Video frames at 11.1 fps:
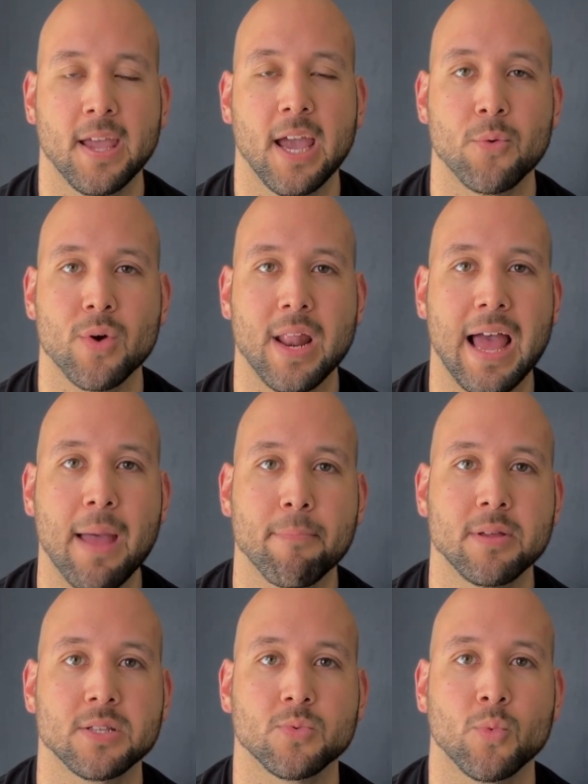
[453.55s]
And what
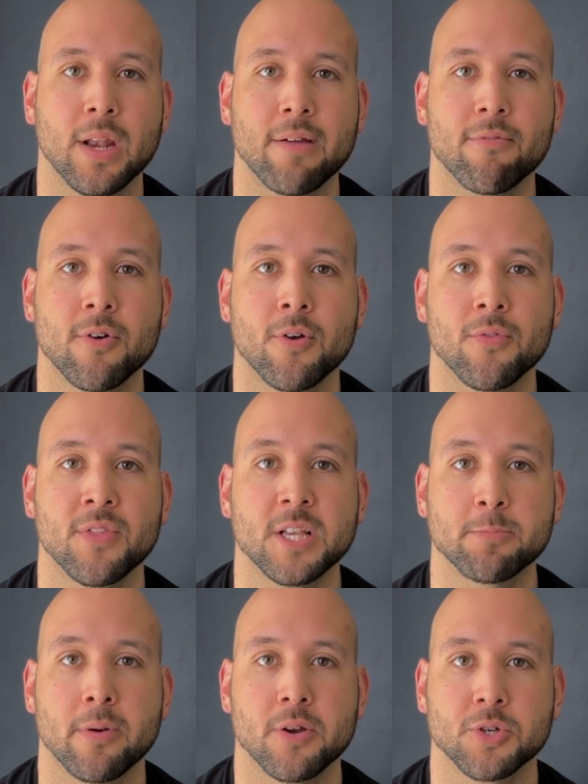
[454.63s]
happens whenever this
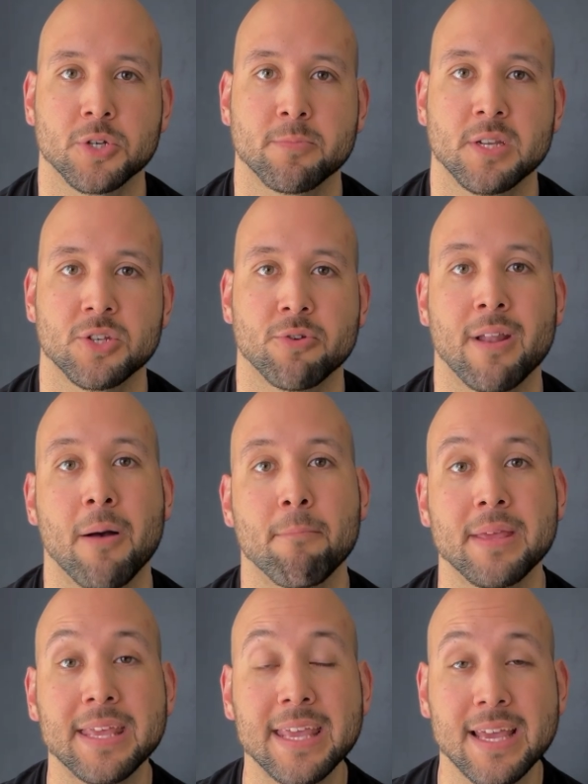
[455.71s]
parachurch ministry now
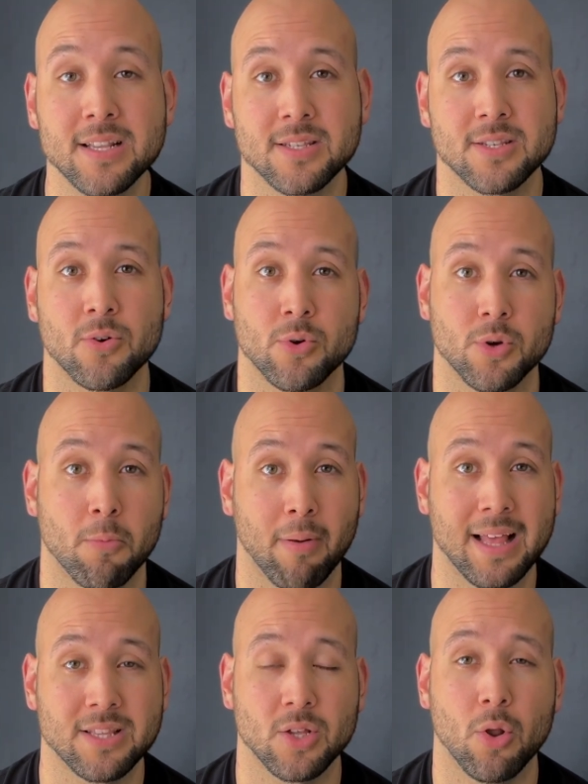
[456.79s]
begins or
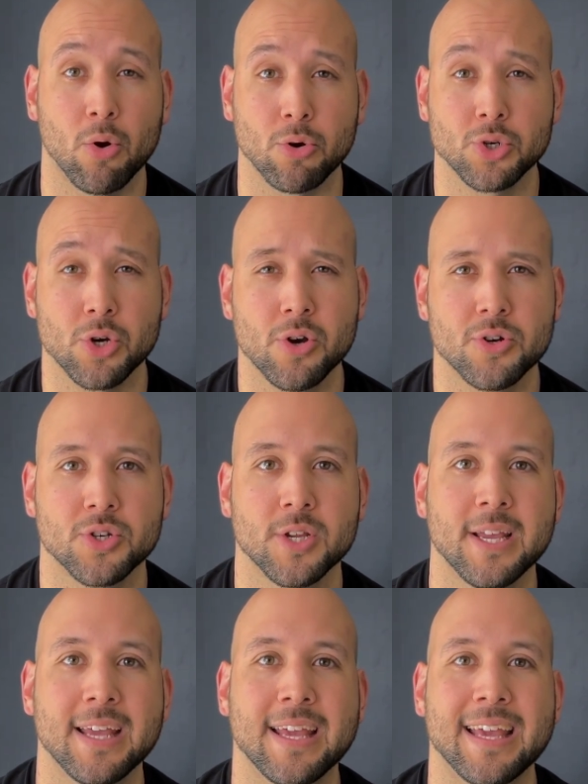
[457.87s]
plants a local church
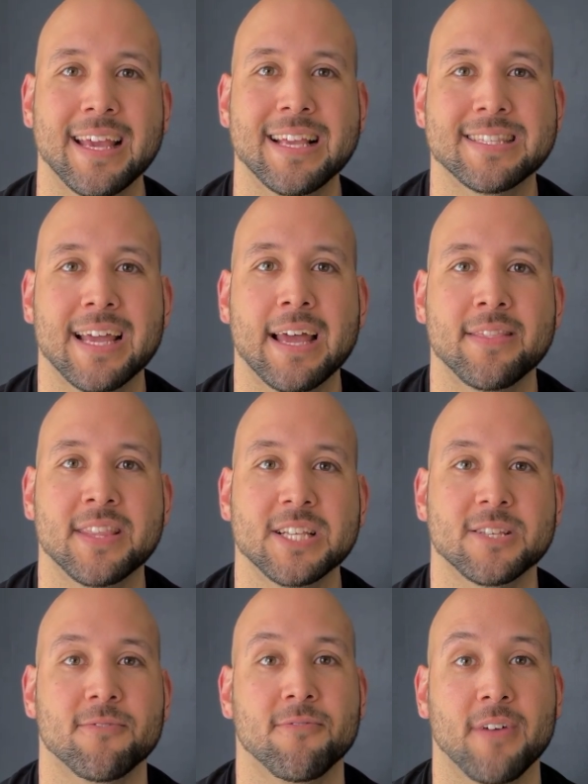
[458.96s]
is that
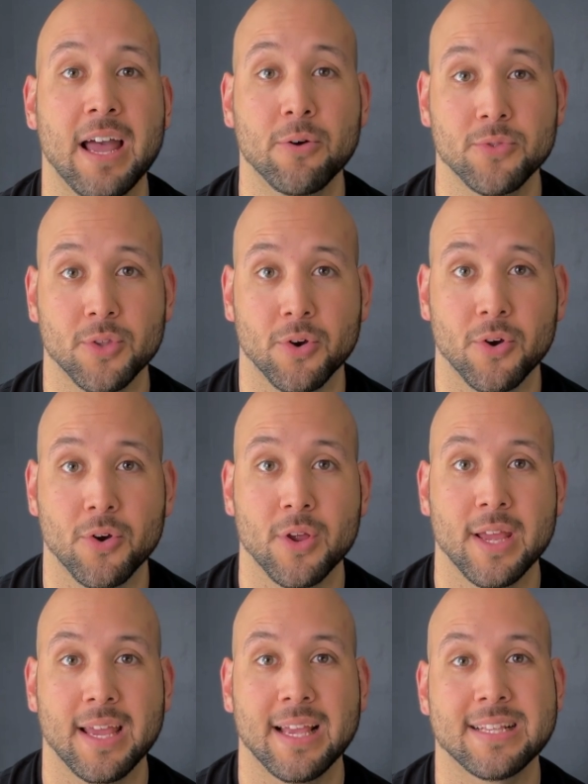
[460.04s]
this founder
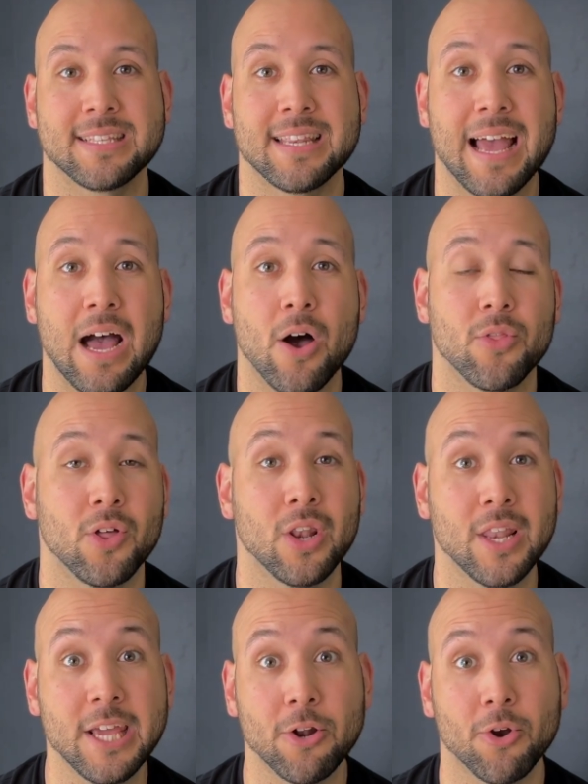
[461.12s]
is now the
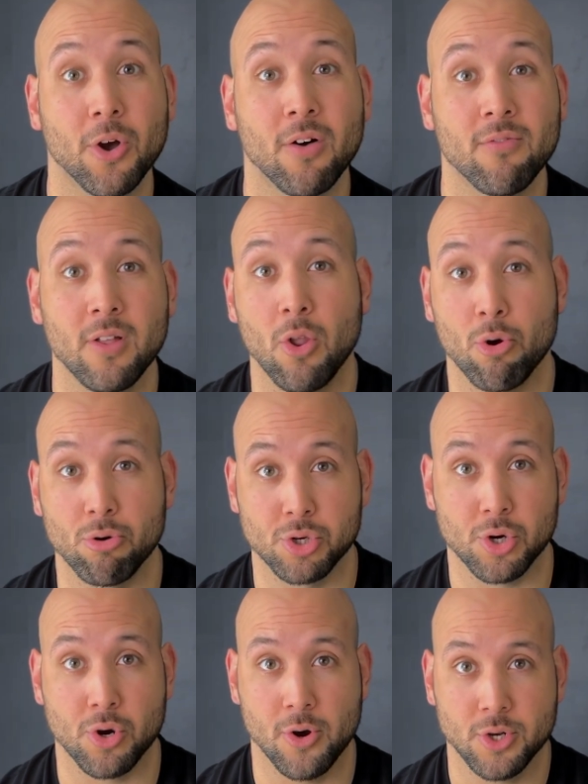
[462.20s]
leader of the local
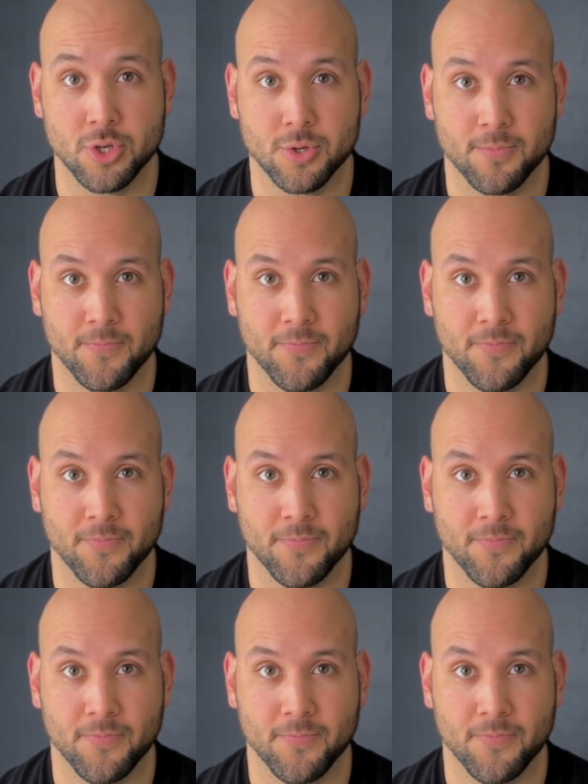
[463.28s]
church,